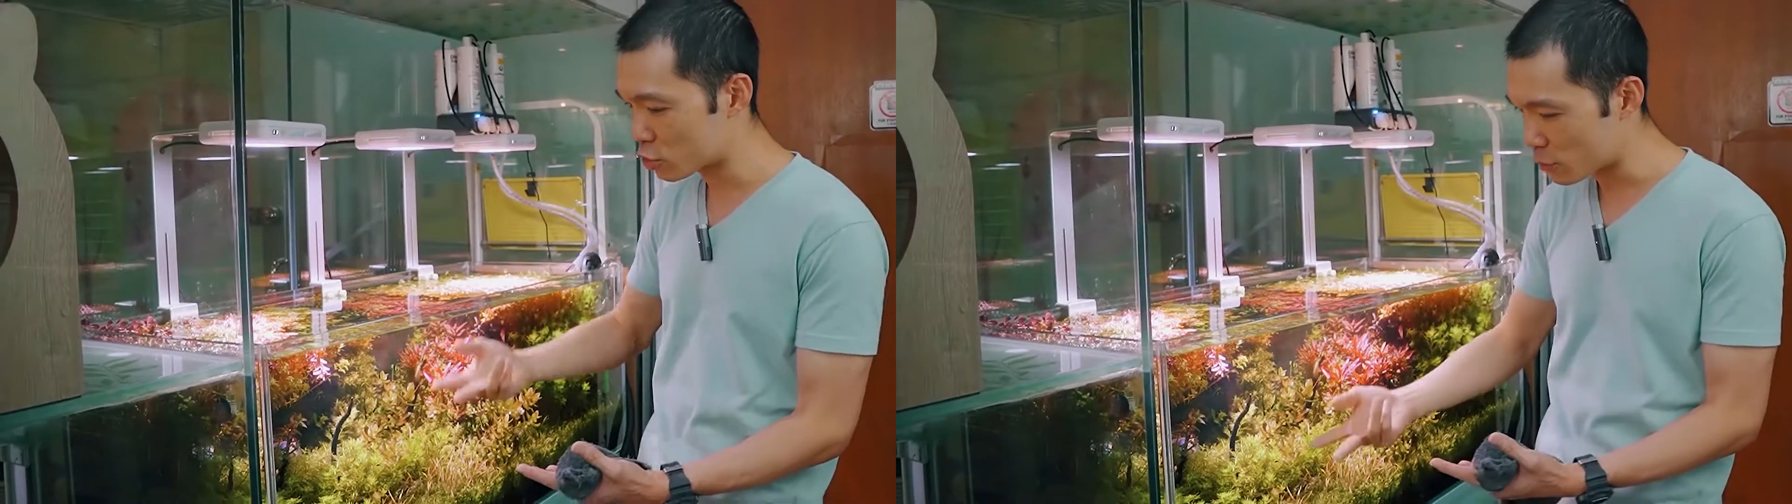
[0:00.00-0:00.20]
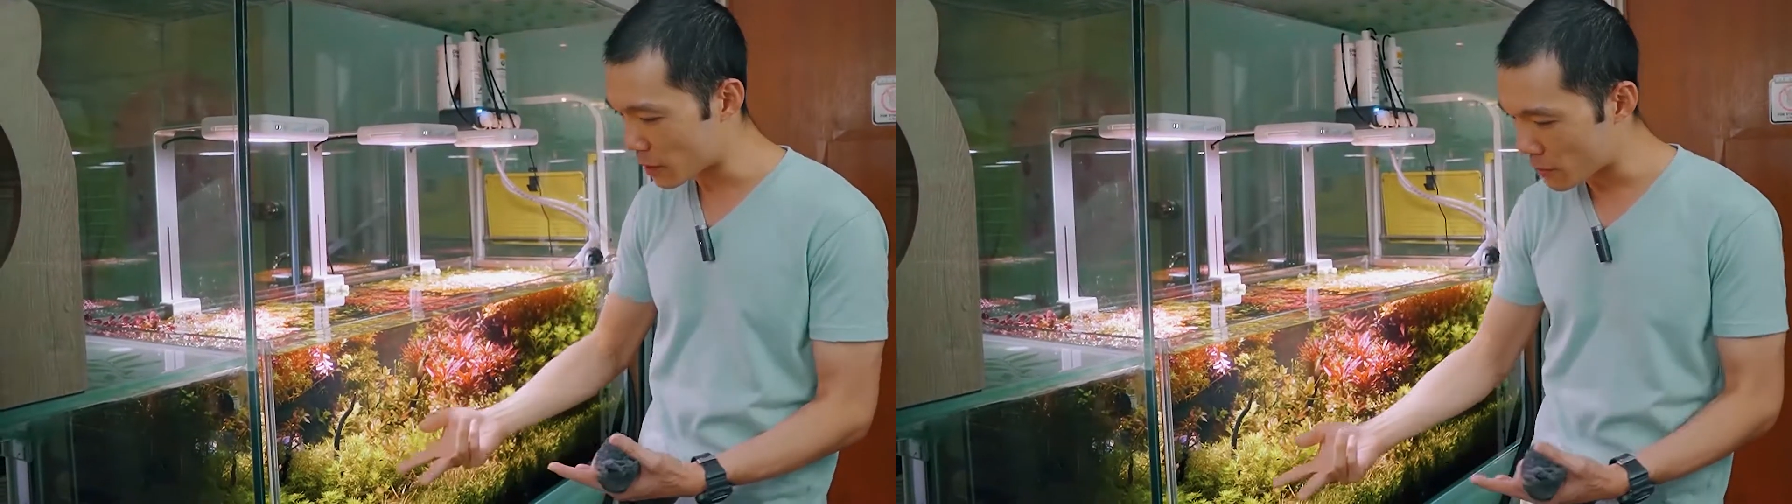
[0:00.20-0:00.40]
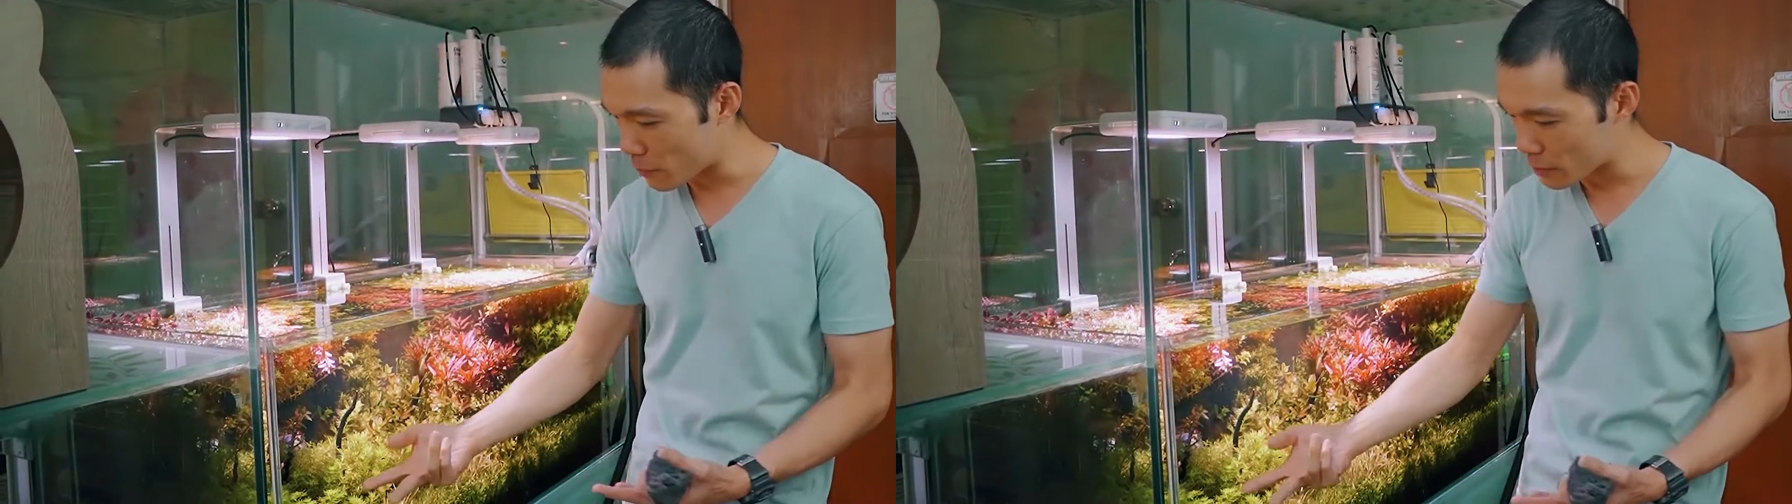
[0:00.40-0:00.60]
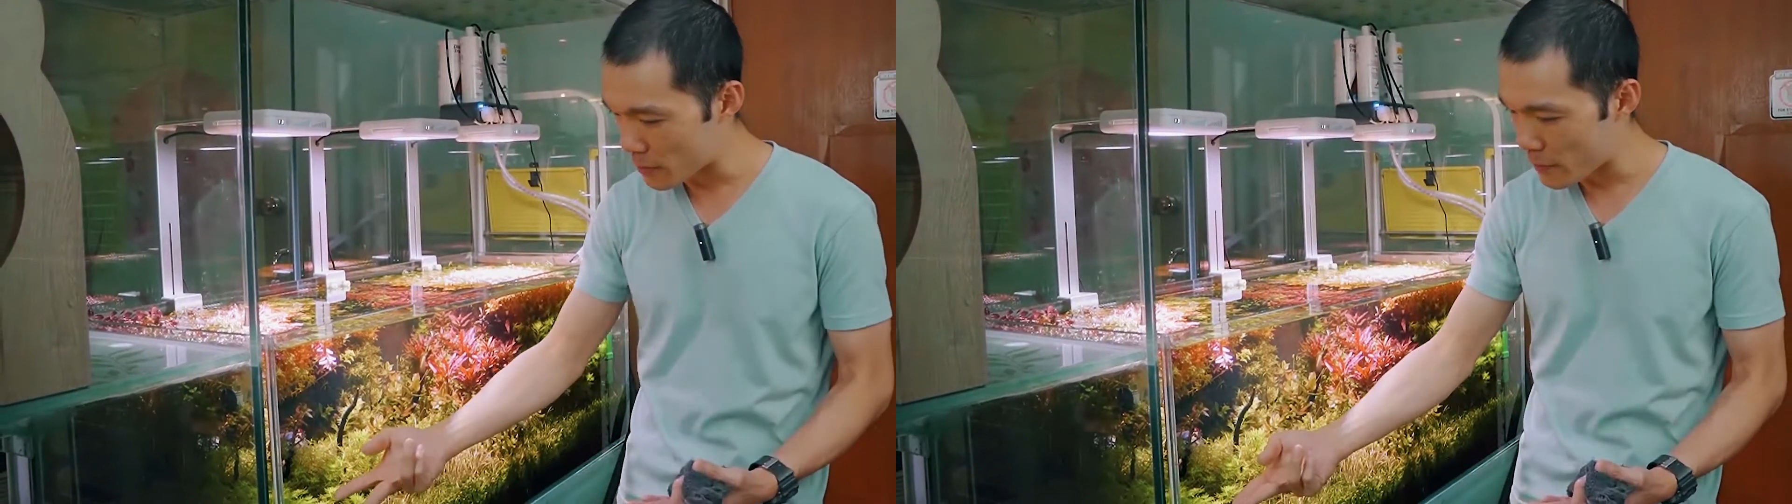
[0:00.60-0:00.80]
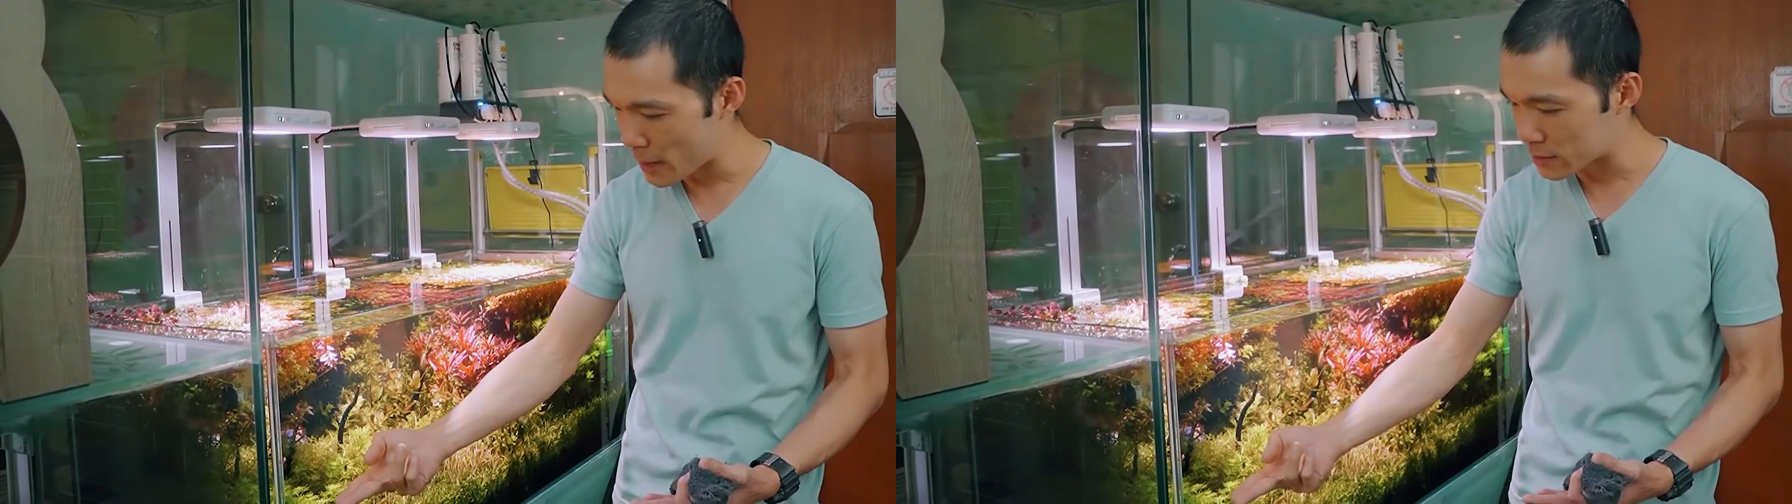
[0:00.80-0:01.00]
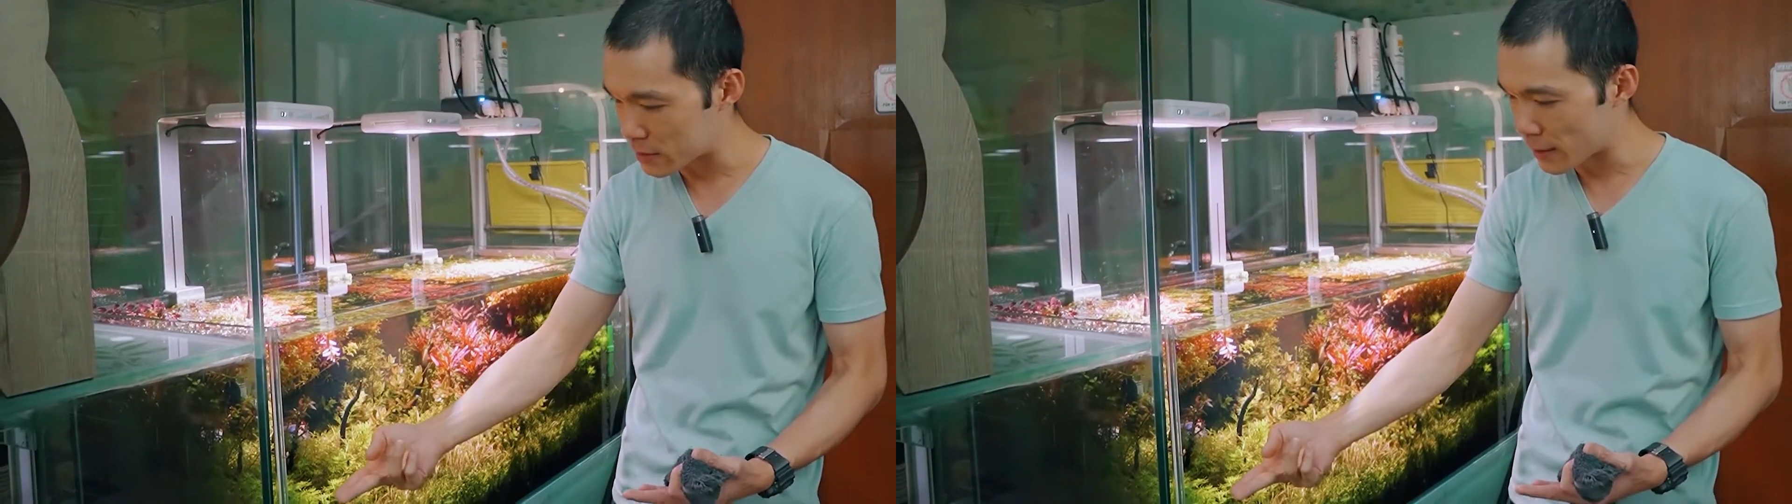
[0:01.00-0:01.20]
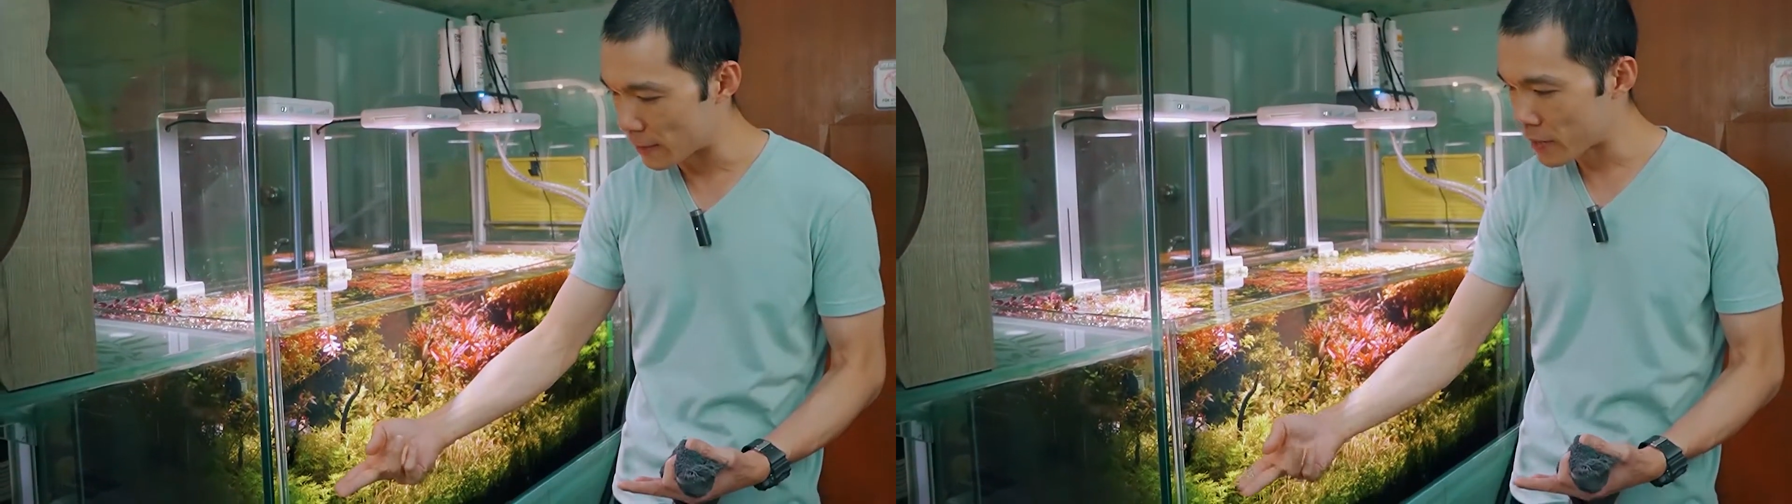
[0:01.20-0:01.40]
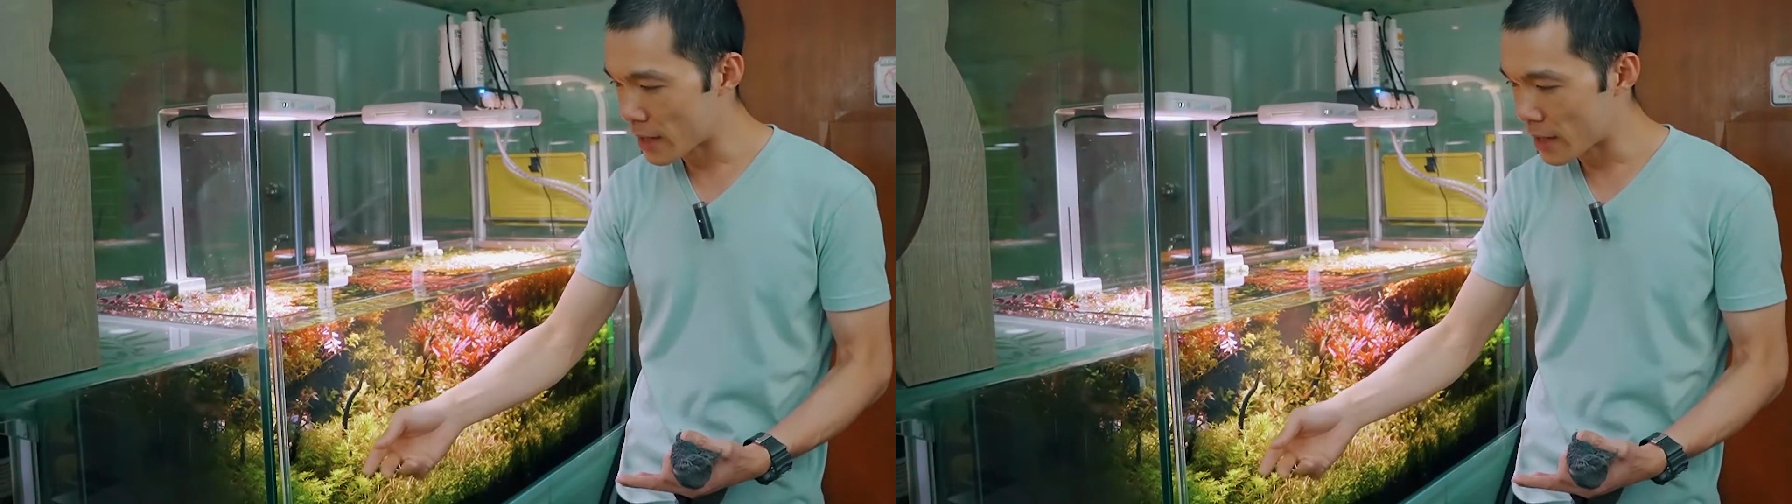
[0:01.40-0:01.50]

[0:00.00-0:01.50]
trim at the bottom parts there